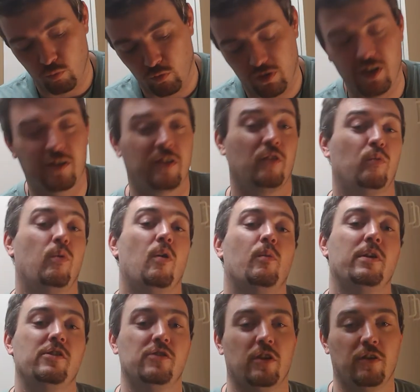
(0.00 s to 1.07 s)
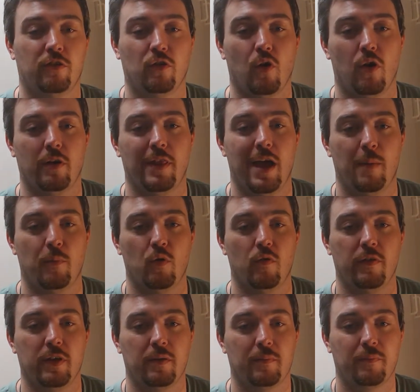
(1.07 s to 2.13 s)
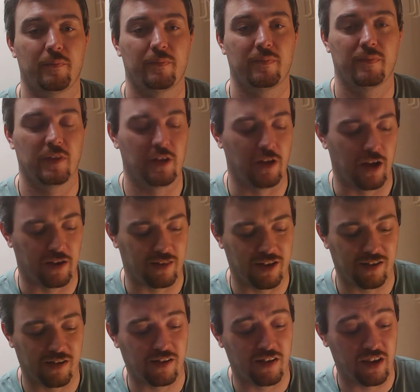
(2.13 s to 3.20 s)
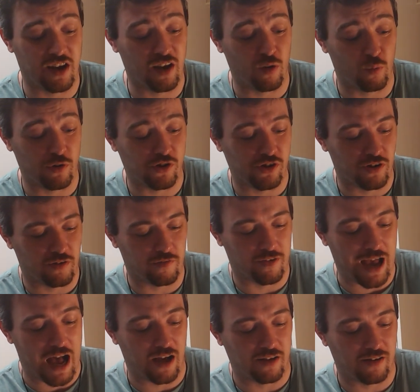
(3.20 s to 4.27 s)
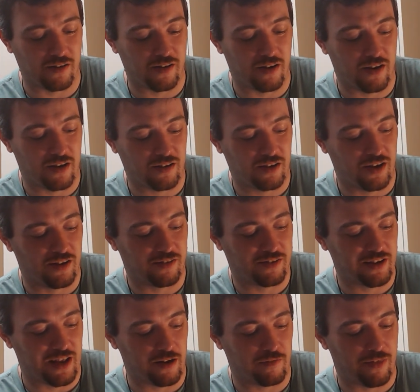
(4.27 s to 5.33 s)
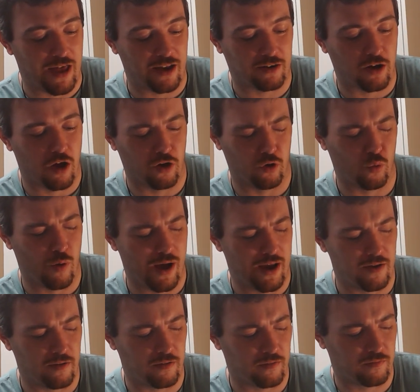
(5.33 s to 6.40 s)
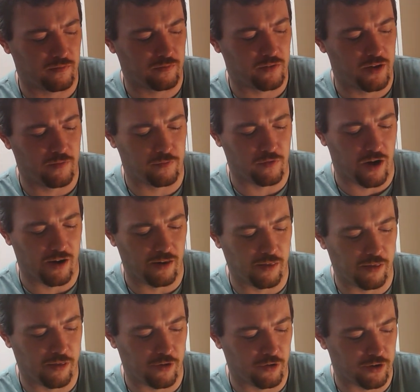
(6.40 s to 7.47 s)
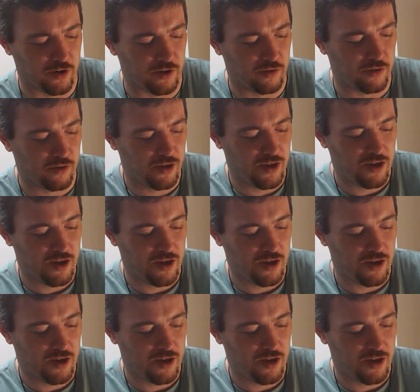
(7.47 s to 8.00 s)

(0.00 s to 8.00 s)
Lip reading: This is what we should have saw in that movie. Like, this is the kill we should have gotten instead of that cutaway in Friday the 13th.